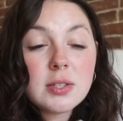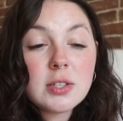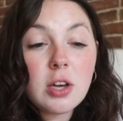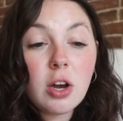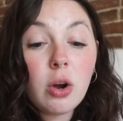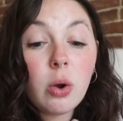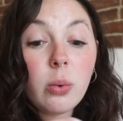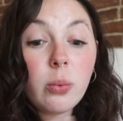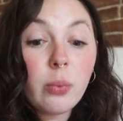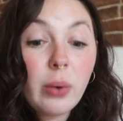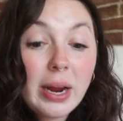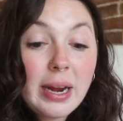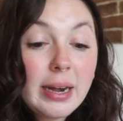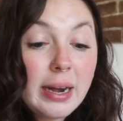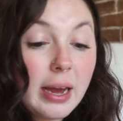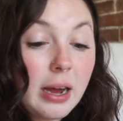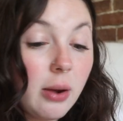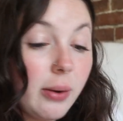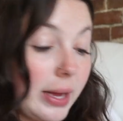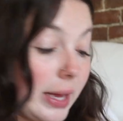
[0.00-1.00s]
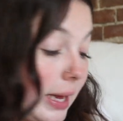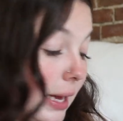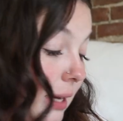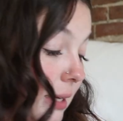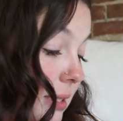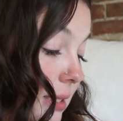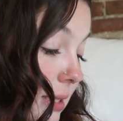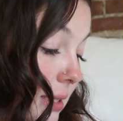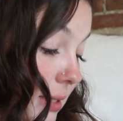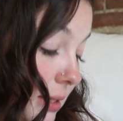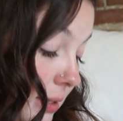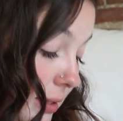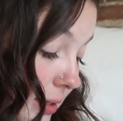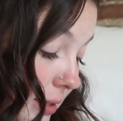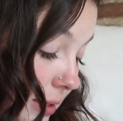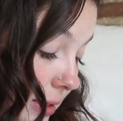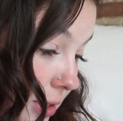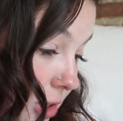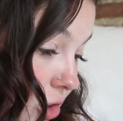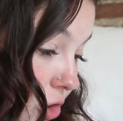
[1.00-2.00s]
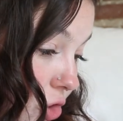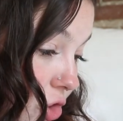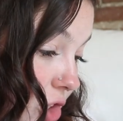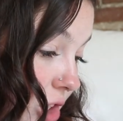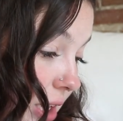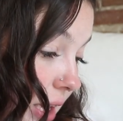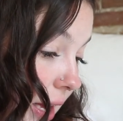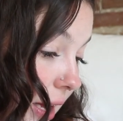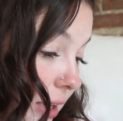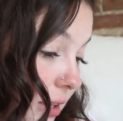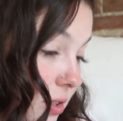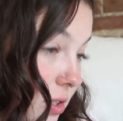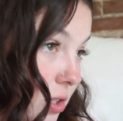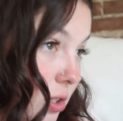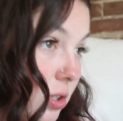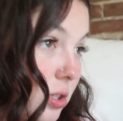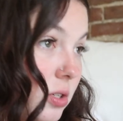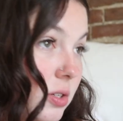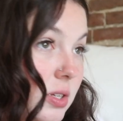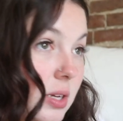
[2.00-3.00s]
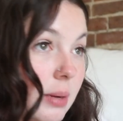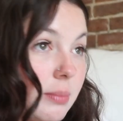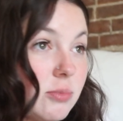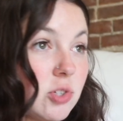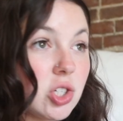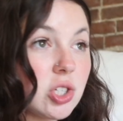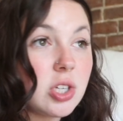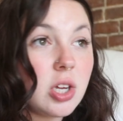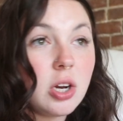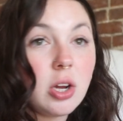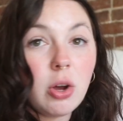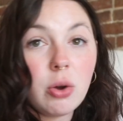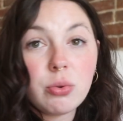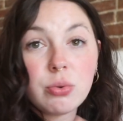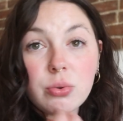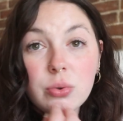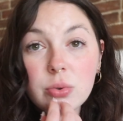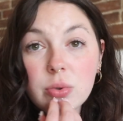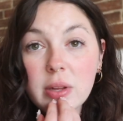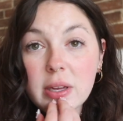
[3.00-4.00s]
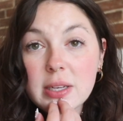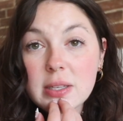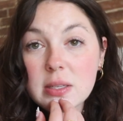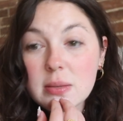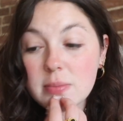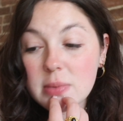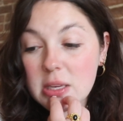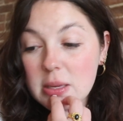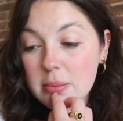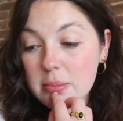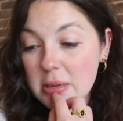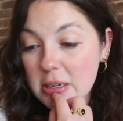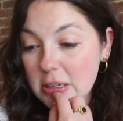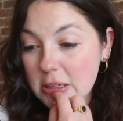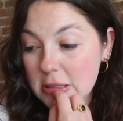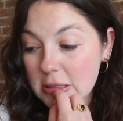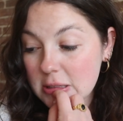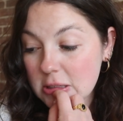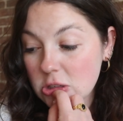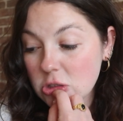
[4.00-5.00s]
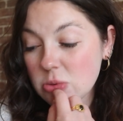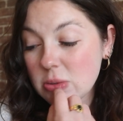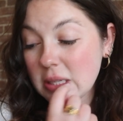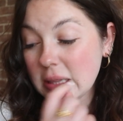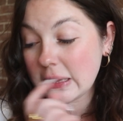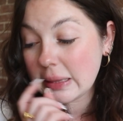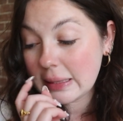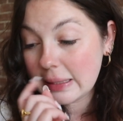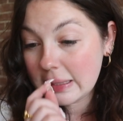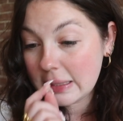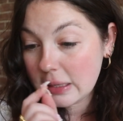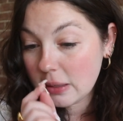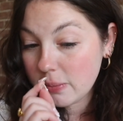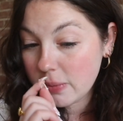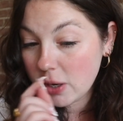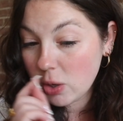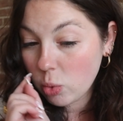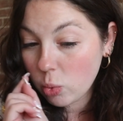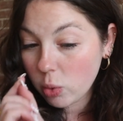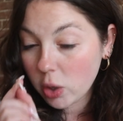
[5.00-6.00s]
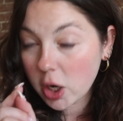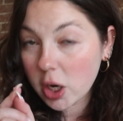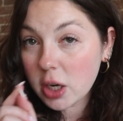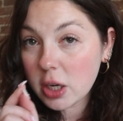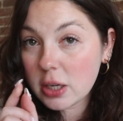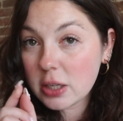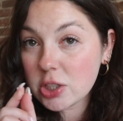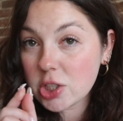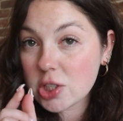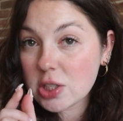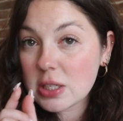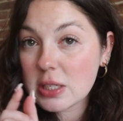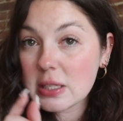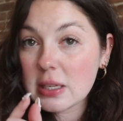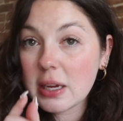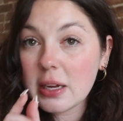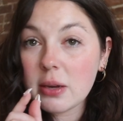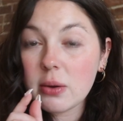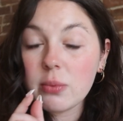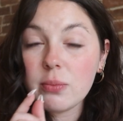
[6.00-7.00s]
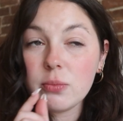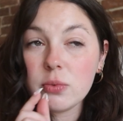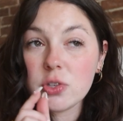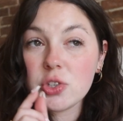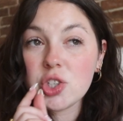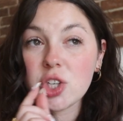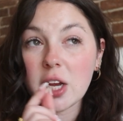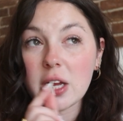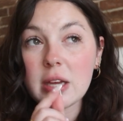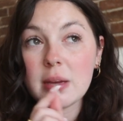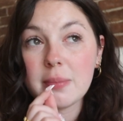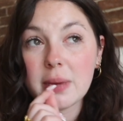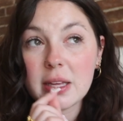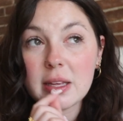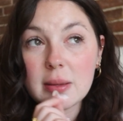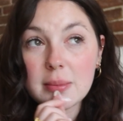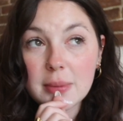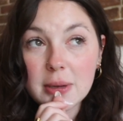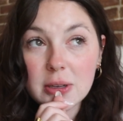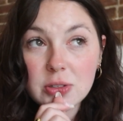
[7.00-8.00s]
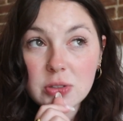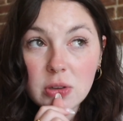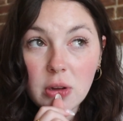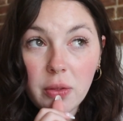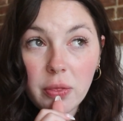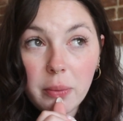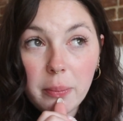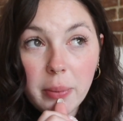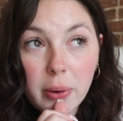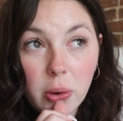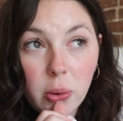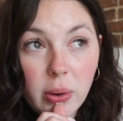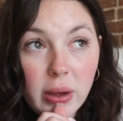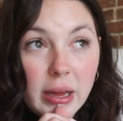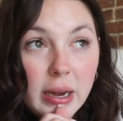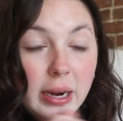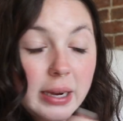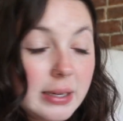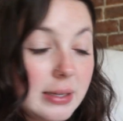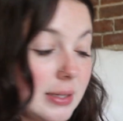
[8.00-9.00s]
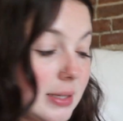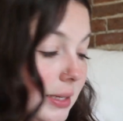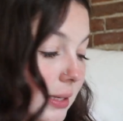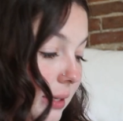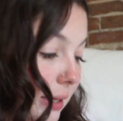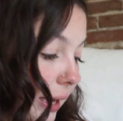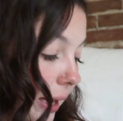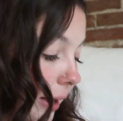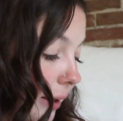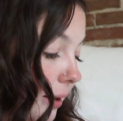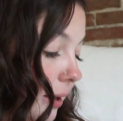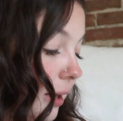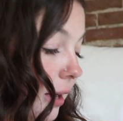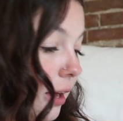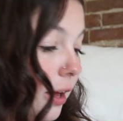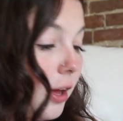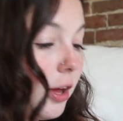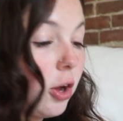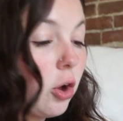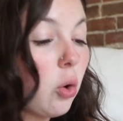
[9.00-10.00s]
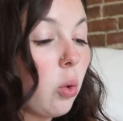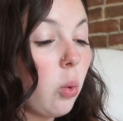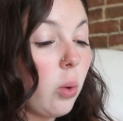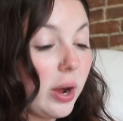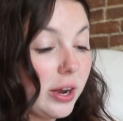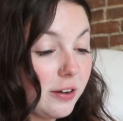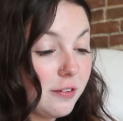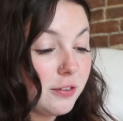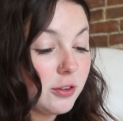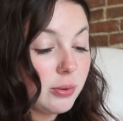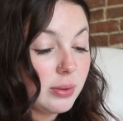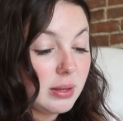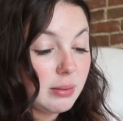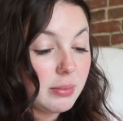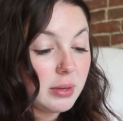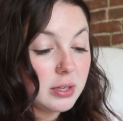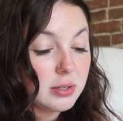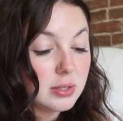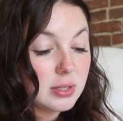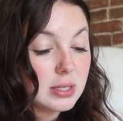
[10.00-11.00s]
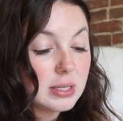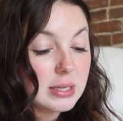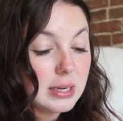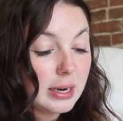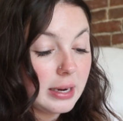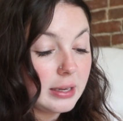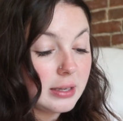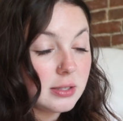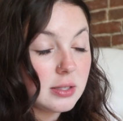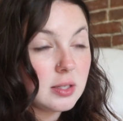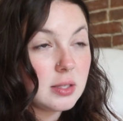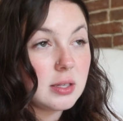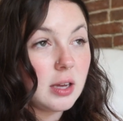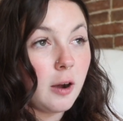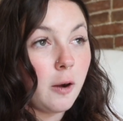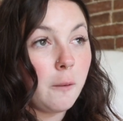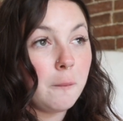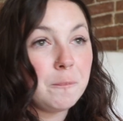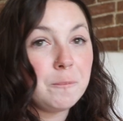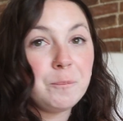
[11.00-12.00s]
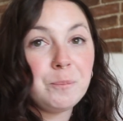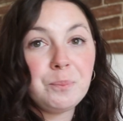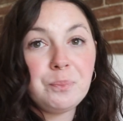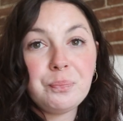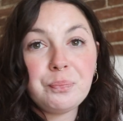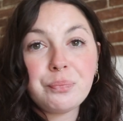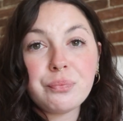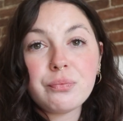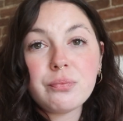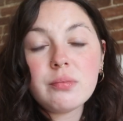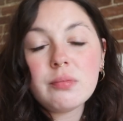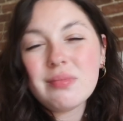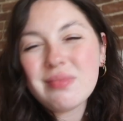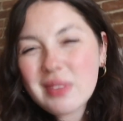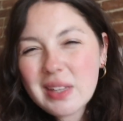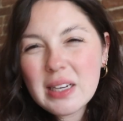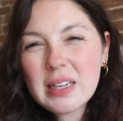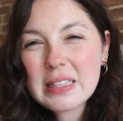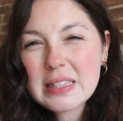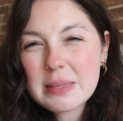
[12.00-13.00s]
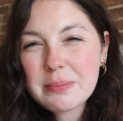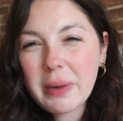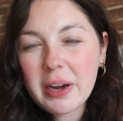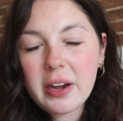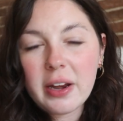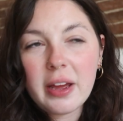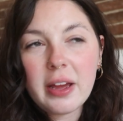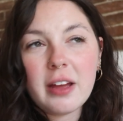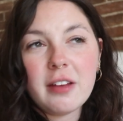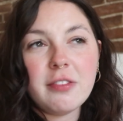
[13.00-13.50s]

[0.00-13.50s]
So right now, I guess, until she answers, I'm just gonna go through like some emails, do a little bit of work, just because I was checking my emails on the boat and I did get quite a few emails today. So it's Monday.